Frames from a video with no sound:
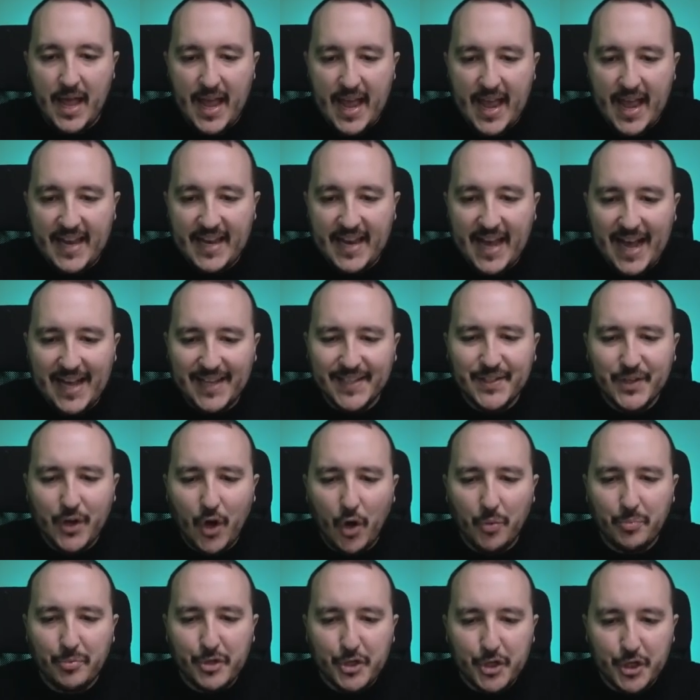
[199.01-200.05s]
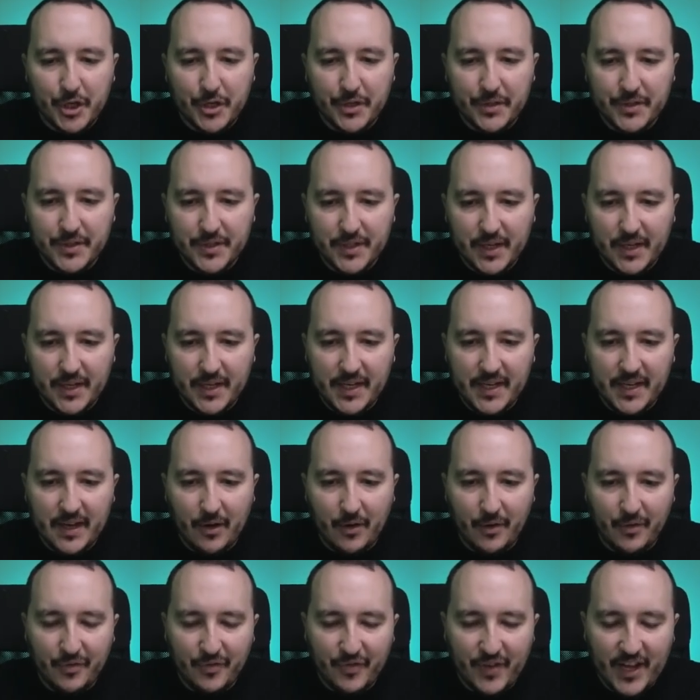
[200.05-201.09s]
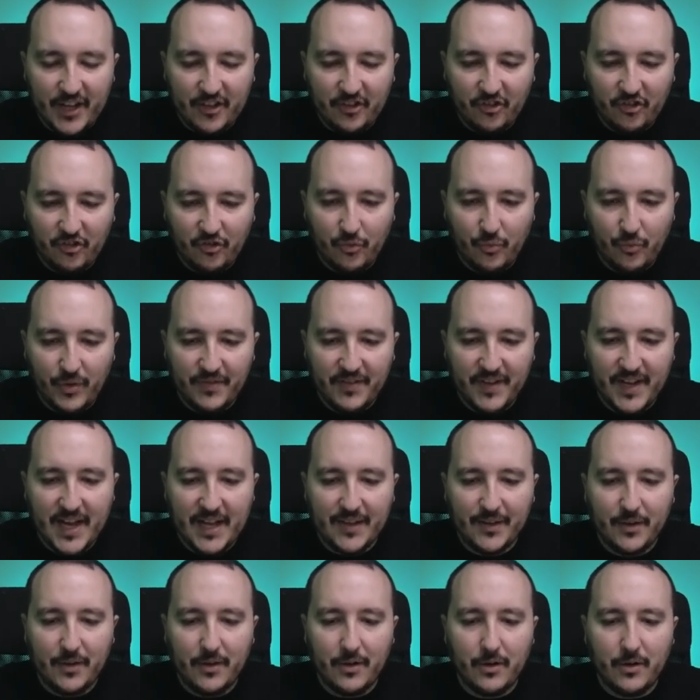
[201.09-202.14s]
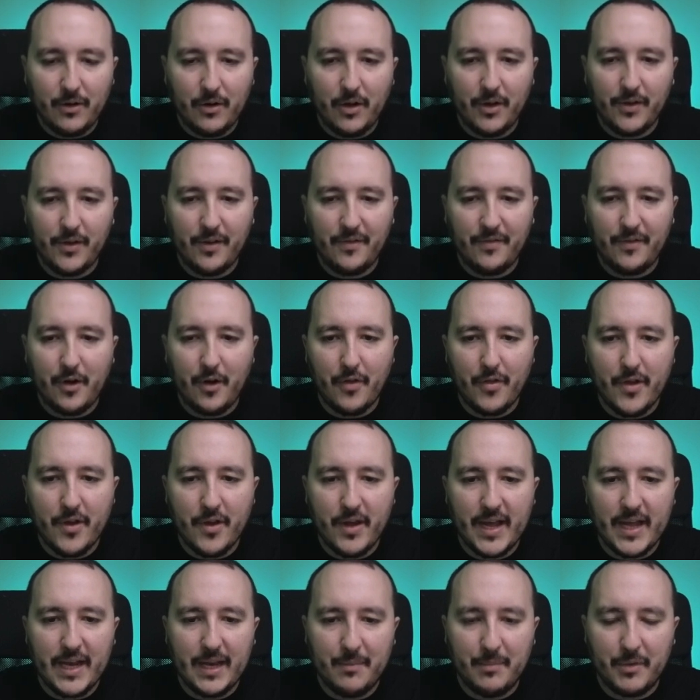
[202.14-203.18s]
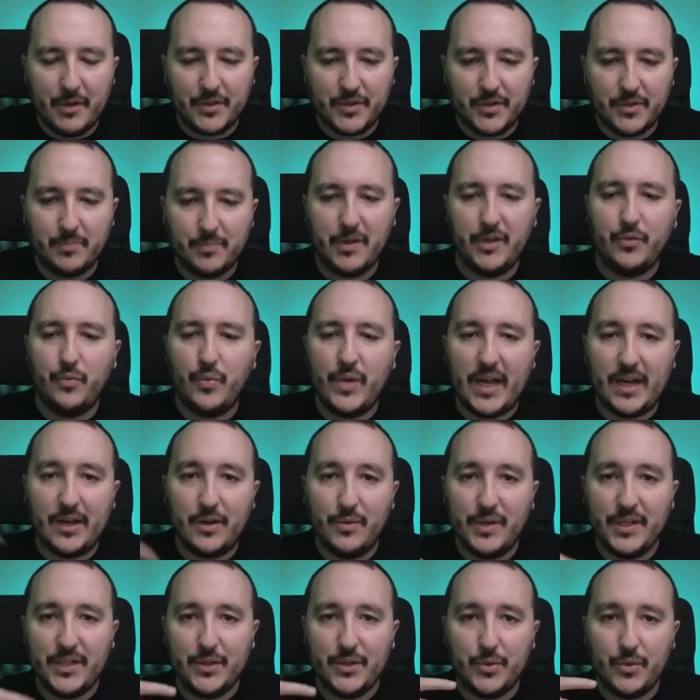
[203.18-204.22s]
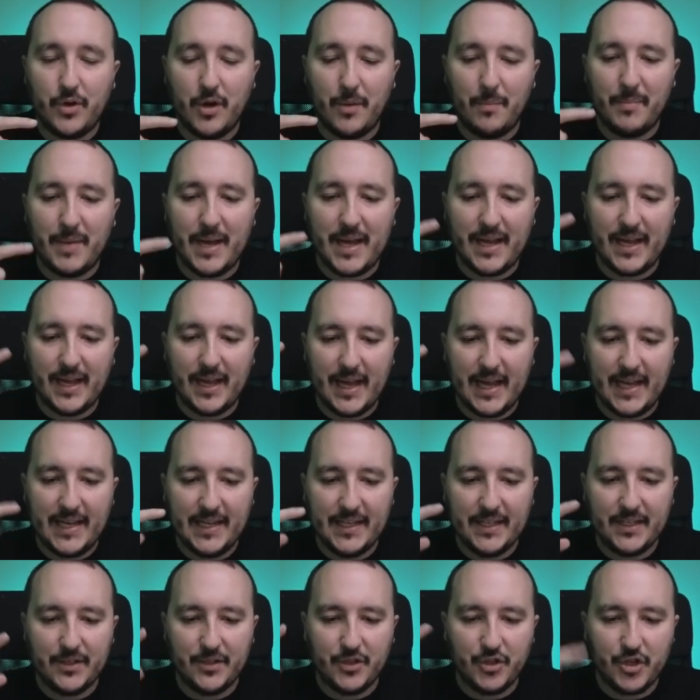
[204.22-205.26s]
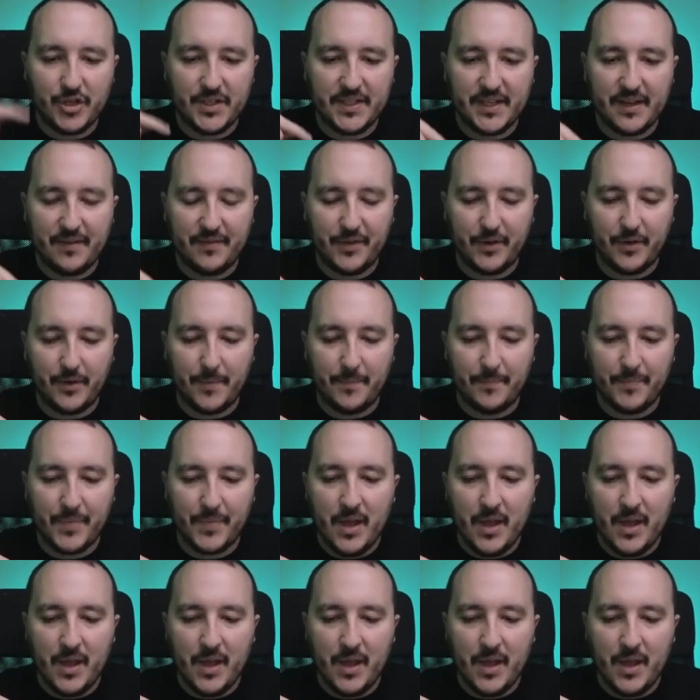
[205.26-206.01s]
And as options in our fetch, we've got a lot of other elements, but we are going to come back at it just after.